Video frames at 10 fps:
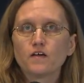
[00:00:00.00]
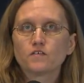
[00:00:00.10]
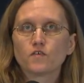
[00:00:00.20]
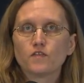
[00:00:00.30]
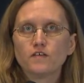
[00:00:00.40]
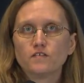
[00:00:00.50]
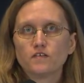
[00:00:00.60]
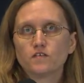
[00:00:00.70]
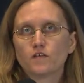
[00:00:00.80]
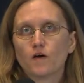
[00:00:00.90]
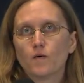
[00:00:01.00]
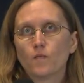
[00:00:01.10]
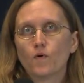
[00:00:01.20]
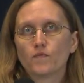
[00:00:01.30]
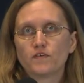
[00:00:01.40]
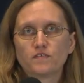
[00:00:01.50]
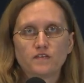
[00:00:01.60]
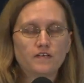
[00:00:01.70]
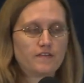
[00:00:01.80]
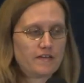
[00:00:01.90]
So this is um, what we
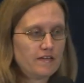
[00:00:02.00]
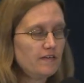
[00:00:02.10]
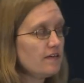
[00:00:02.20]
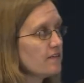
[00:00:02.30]
see in the kidney.